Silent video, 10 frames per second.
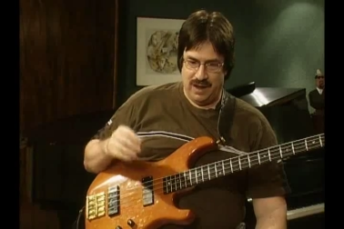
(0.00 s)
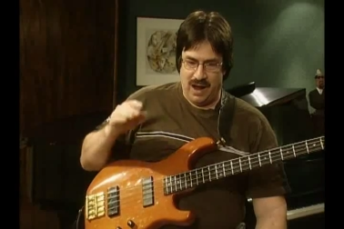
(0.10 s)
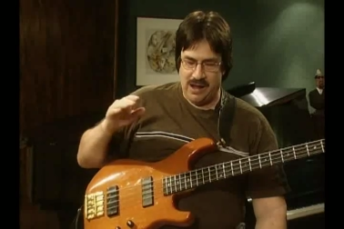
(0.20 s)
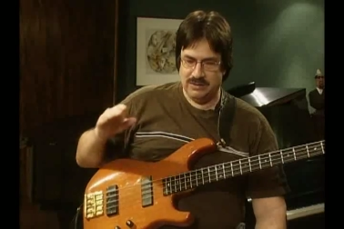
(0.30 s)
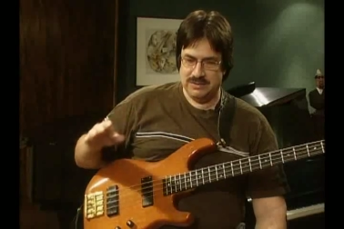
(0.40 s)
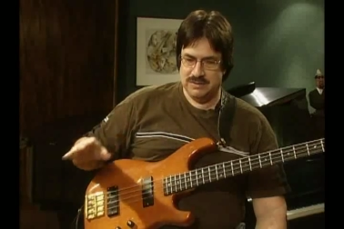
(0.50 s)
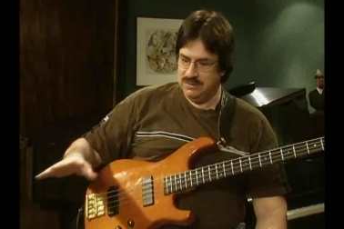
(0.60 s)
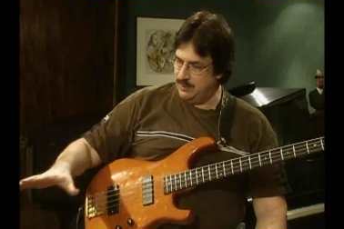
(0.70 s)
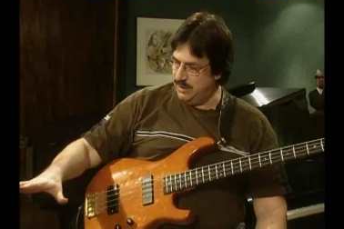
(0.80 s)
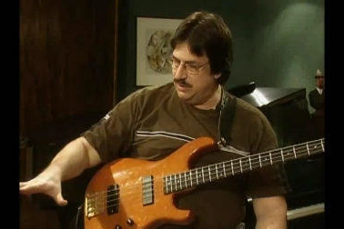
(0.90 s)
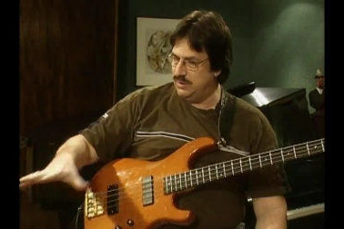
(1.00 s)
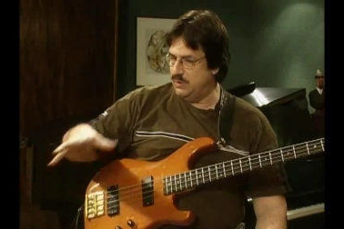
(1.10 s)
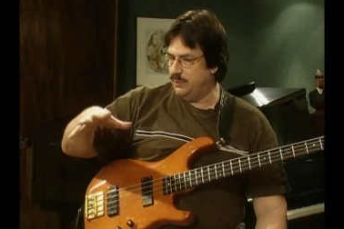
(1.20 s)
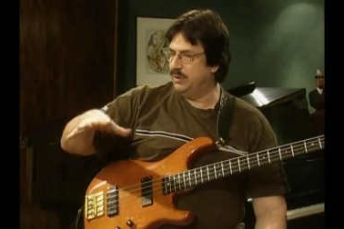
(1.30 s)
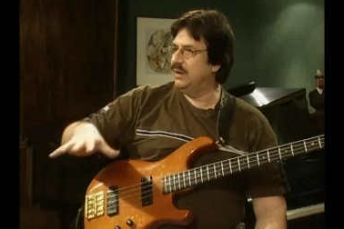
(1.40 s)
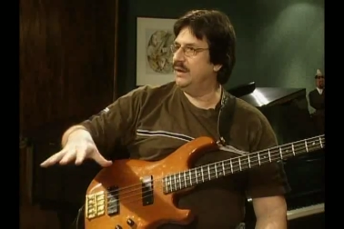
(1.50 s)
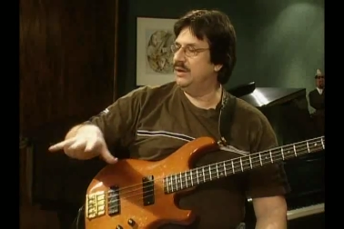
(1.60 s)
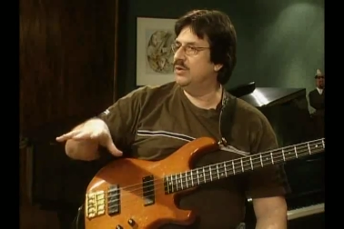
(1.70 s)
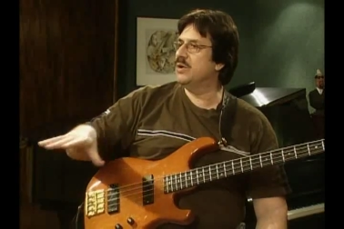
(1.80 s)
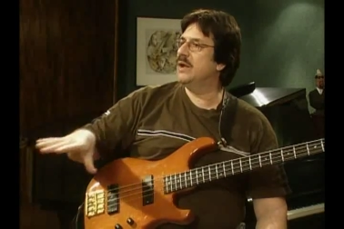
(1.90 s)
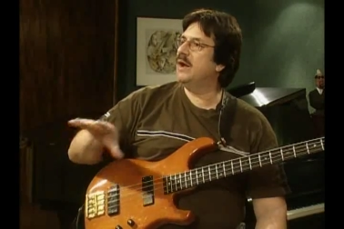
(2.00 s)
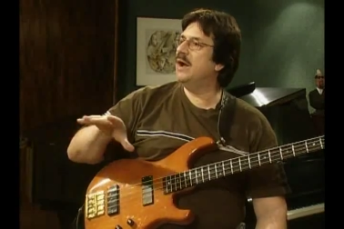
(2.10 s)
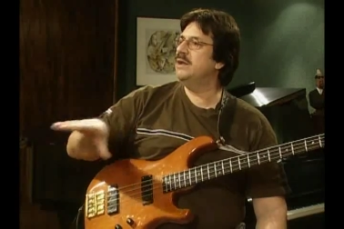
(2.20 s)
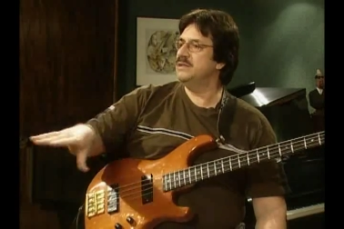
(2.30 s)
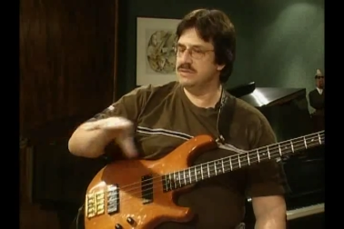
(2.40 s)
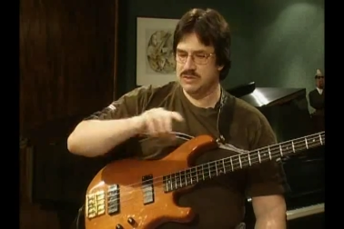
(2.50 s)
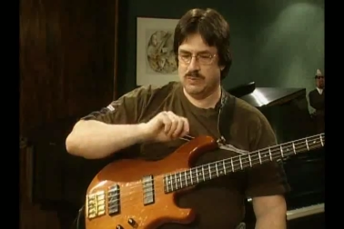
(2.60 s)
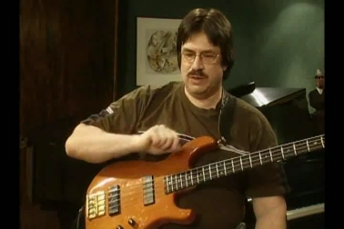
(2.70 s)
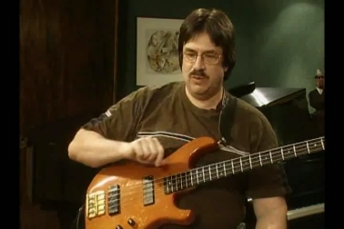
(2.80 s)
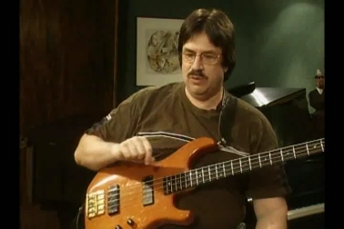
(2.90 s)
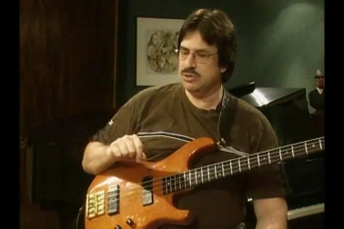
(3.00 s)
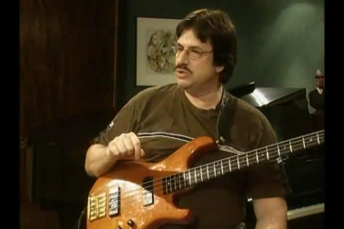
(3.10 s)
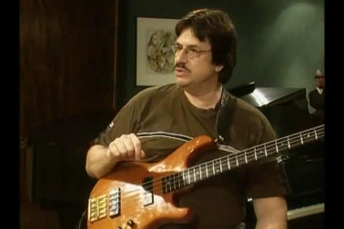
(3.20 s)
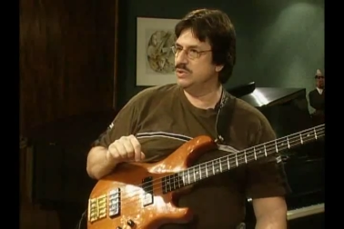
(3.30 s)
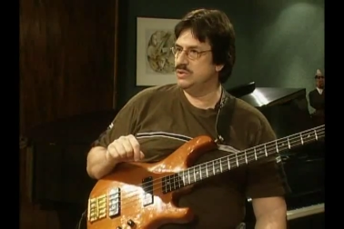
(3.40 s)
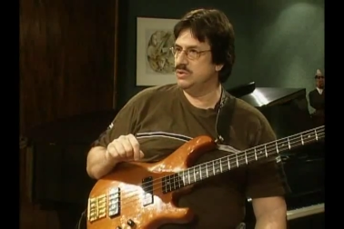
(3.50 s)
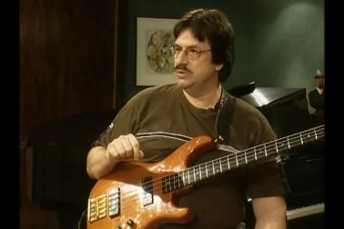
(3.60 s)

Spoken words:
Let me hear you play. Okay, this is what I want you to do.